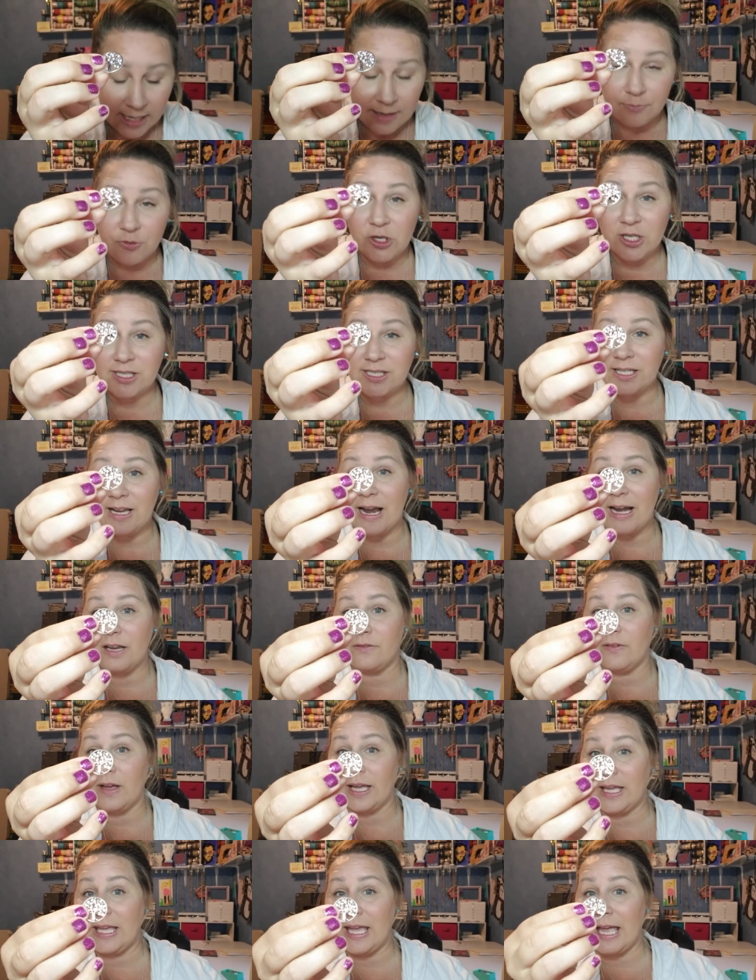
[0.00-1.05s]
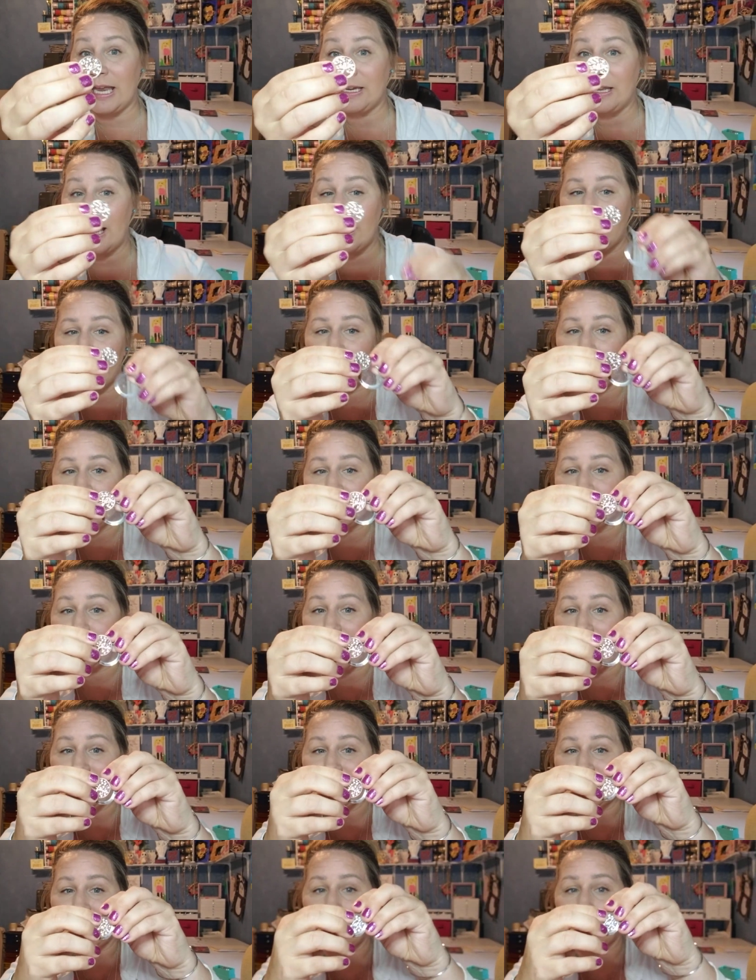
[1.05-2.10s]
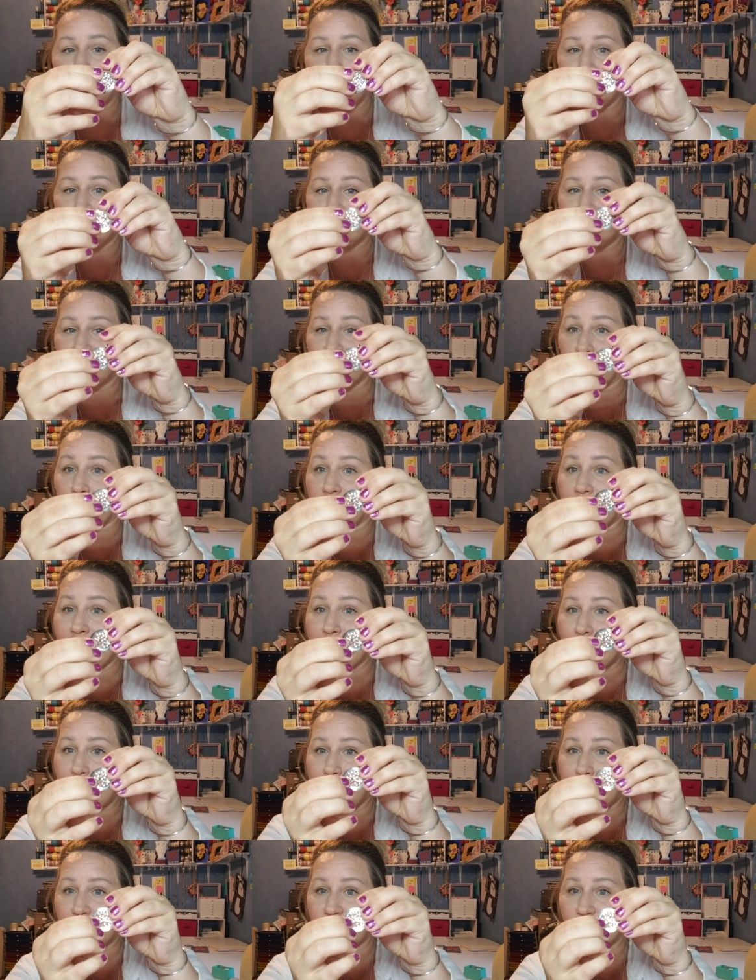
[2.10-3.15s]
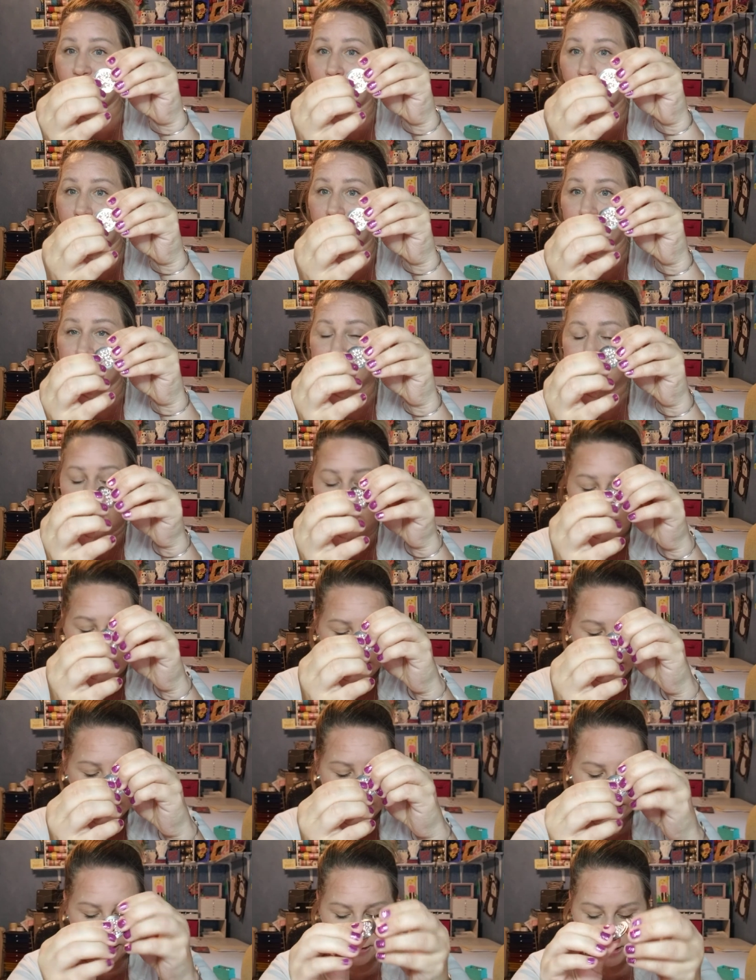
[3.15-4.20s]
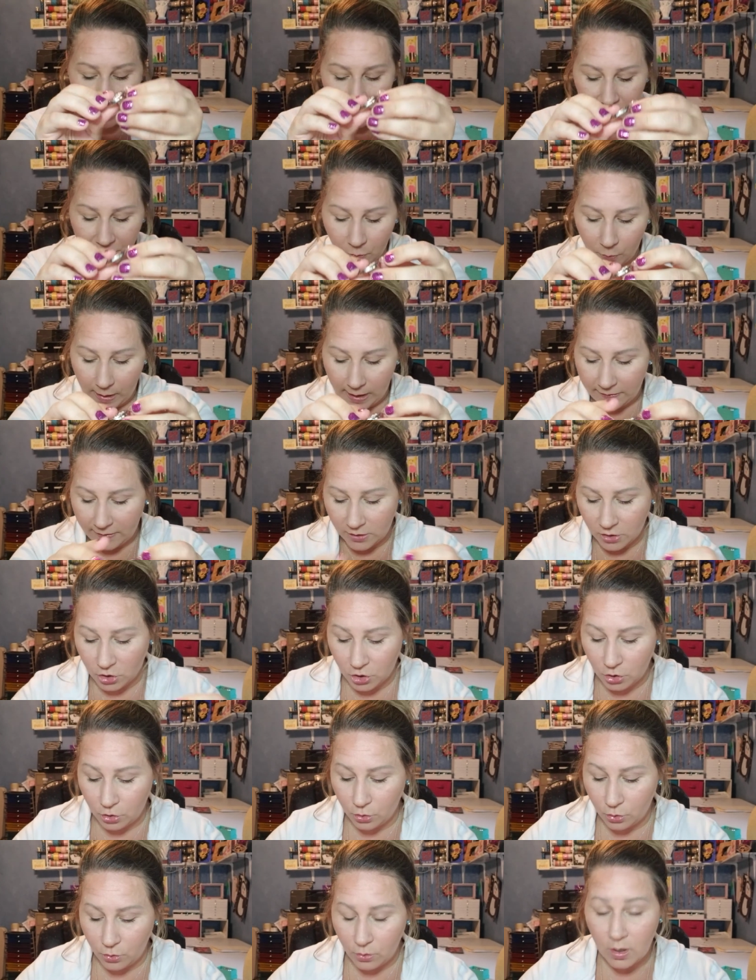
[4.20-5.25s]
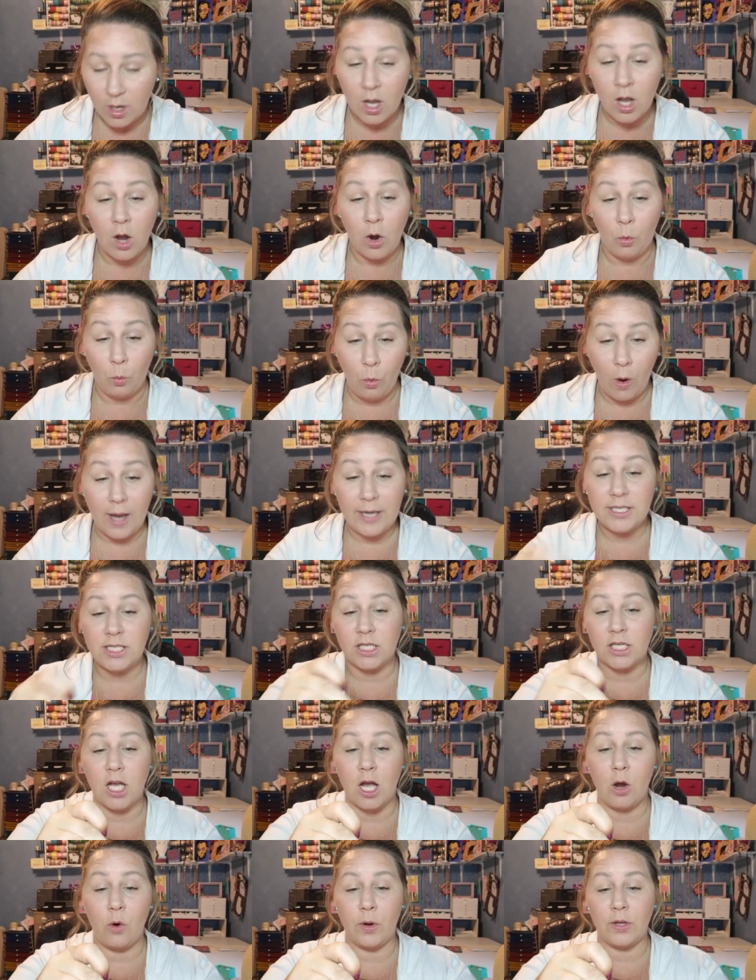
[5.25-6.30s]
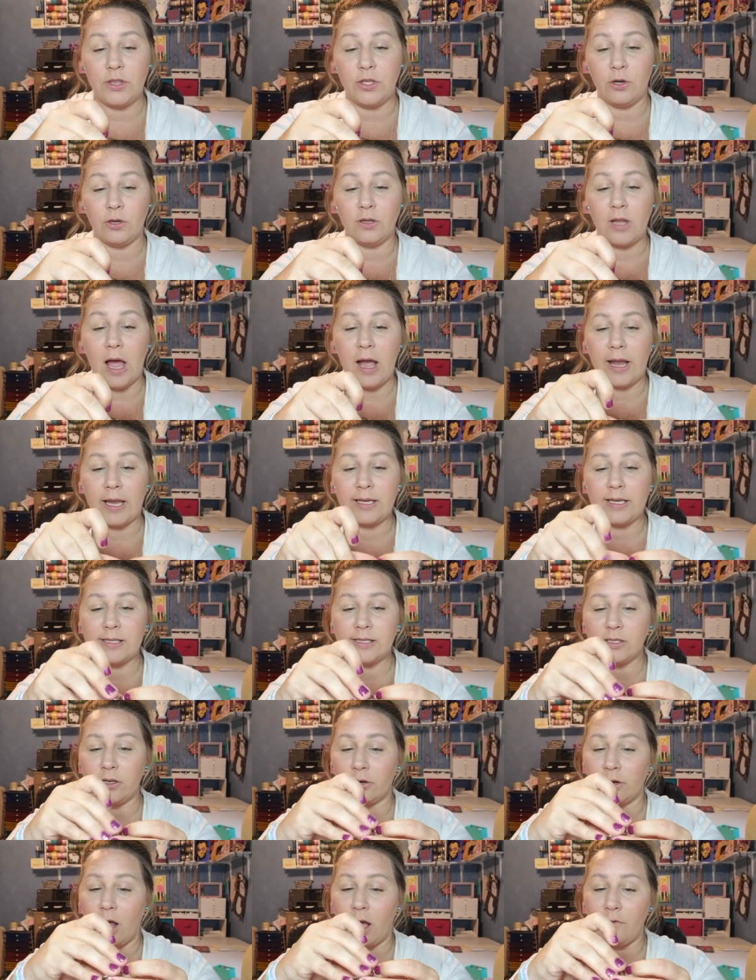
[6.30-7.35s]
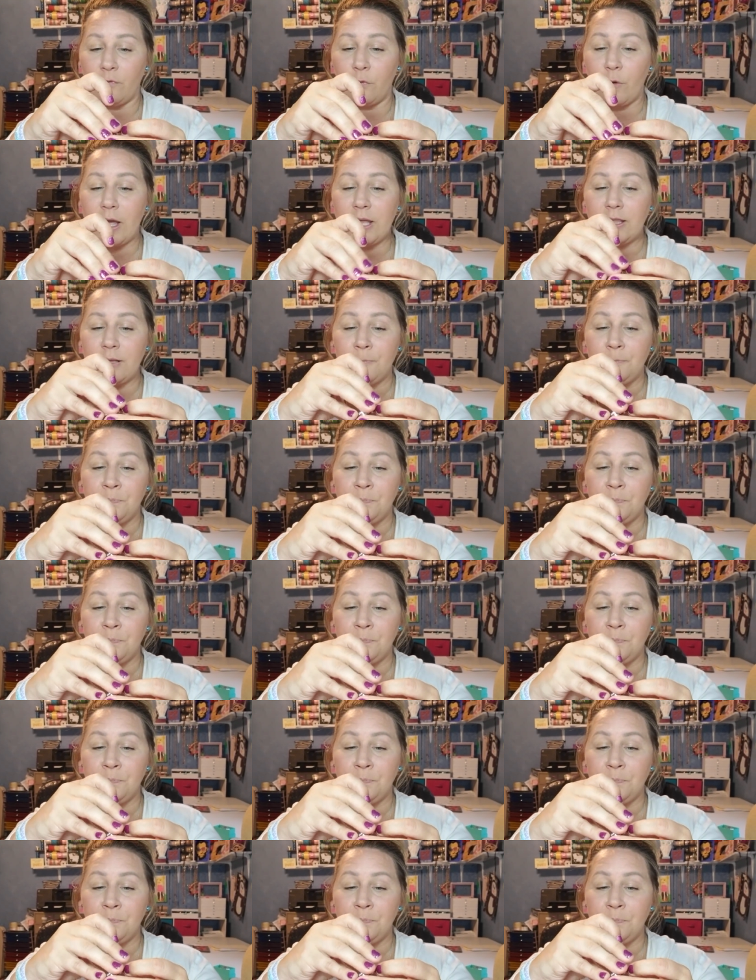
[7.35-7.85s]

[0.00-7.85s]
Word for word: just to kind of, again, kind of spice up your story. Maybe charms is not the way that you want to go with your locket to start off with.